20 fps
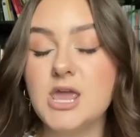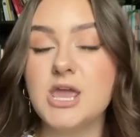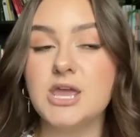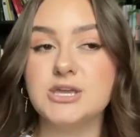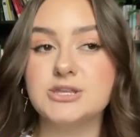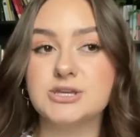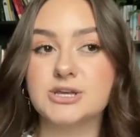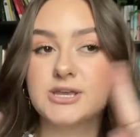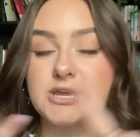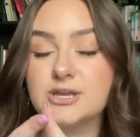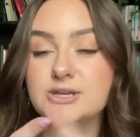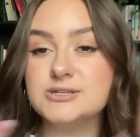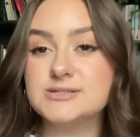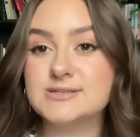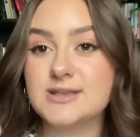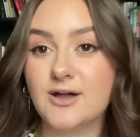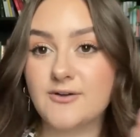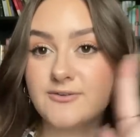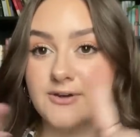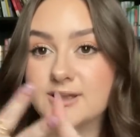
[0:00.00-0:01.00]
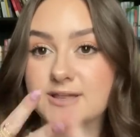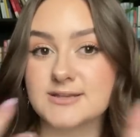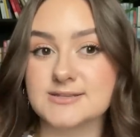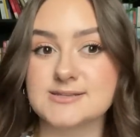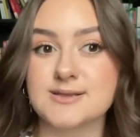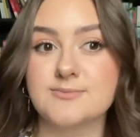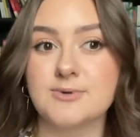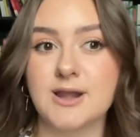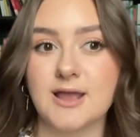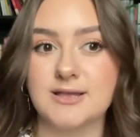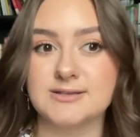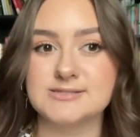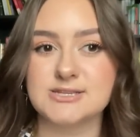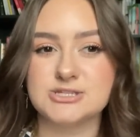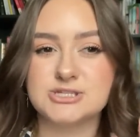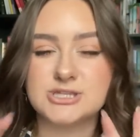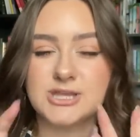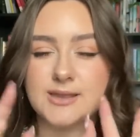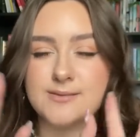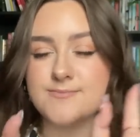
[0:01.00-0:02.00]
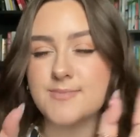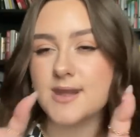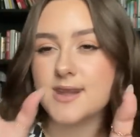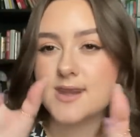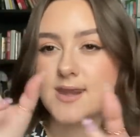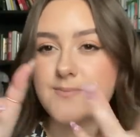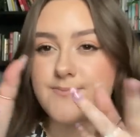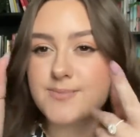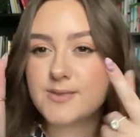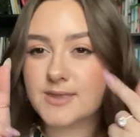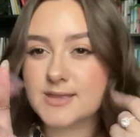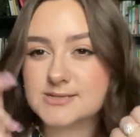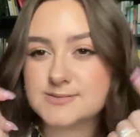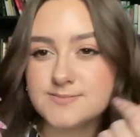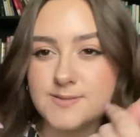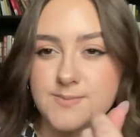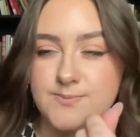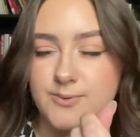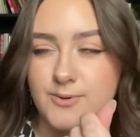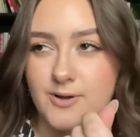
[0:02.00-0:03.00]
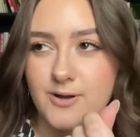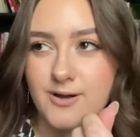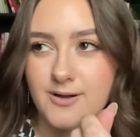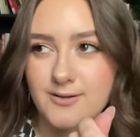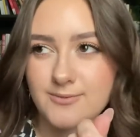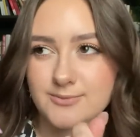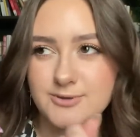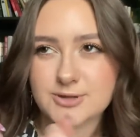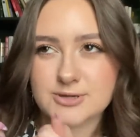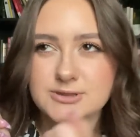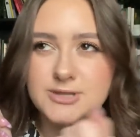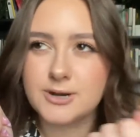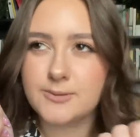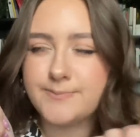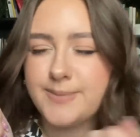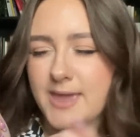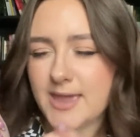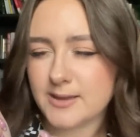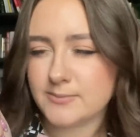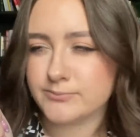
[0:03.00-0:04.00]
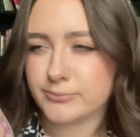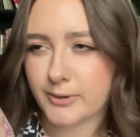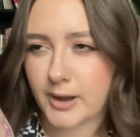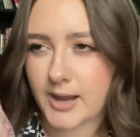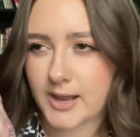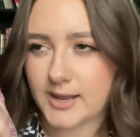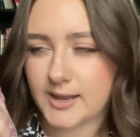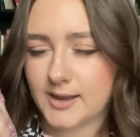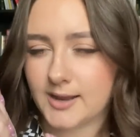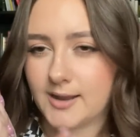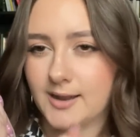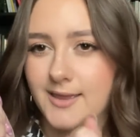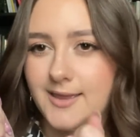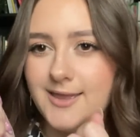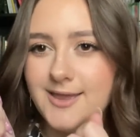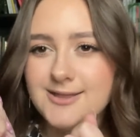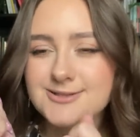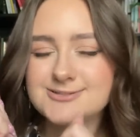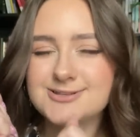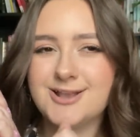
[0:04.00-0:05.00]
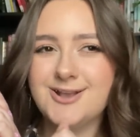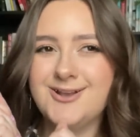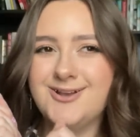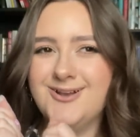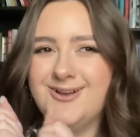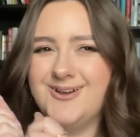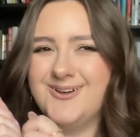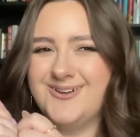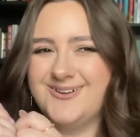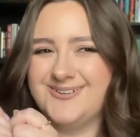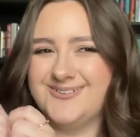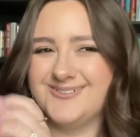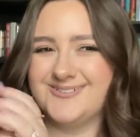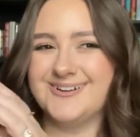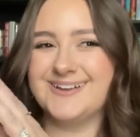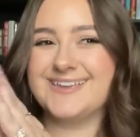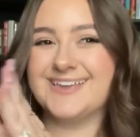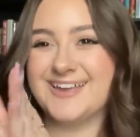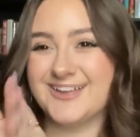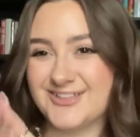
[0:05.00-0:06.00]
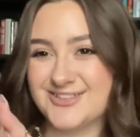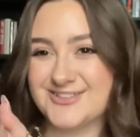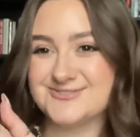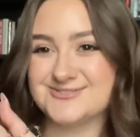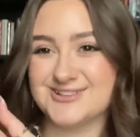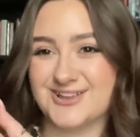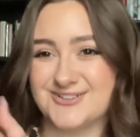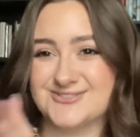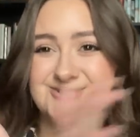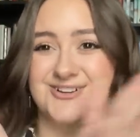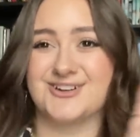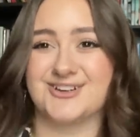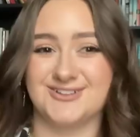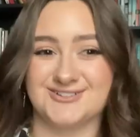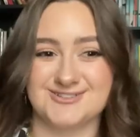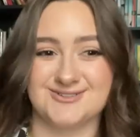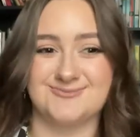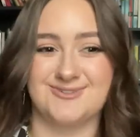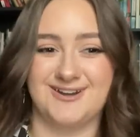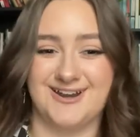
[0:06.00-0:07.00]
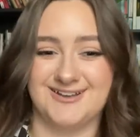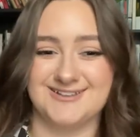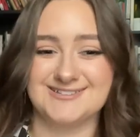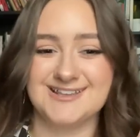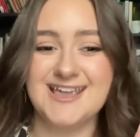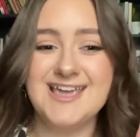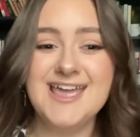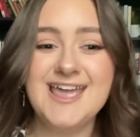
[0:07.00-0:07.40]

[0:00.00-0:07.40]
Either kill yourself or kill someone else. And she like manipulates people with her little pig brain to kill themselves or kill someone else.